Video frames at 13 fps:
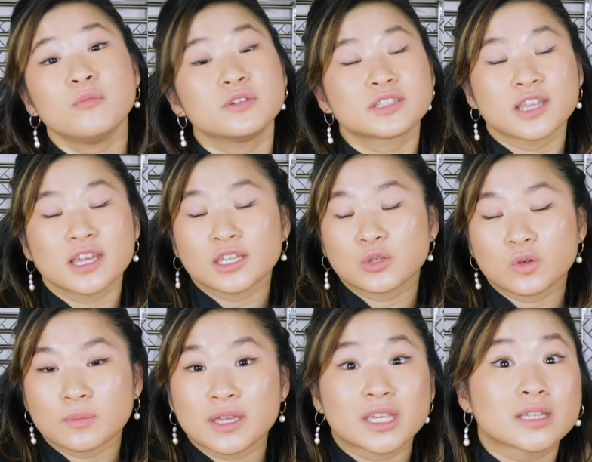almost like you
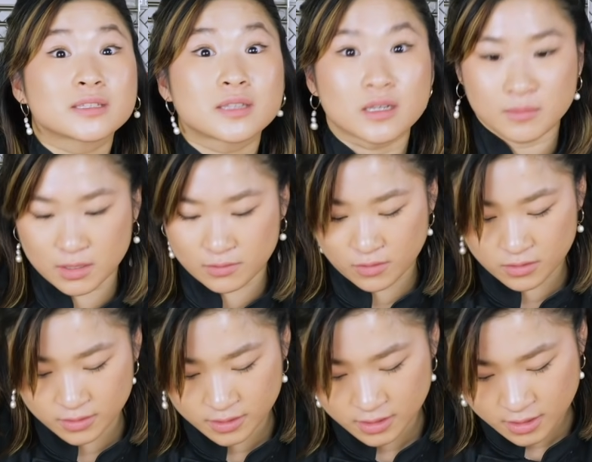were making cinnamon
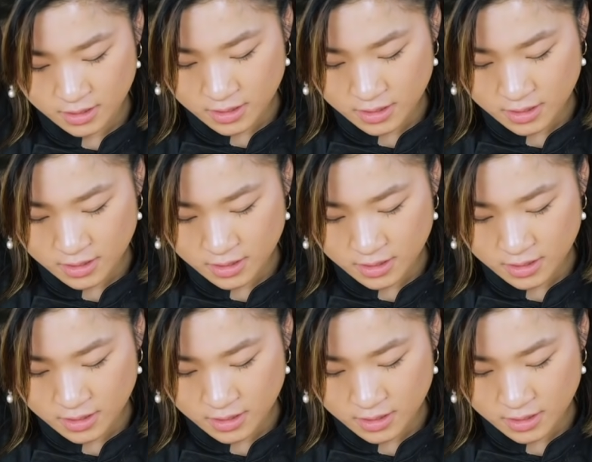rolls.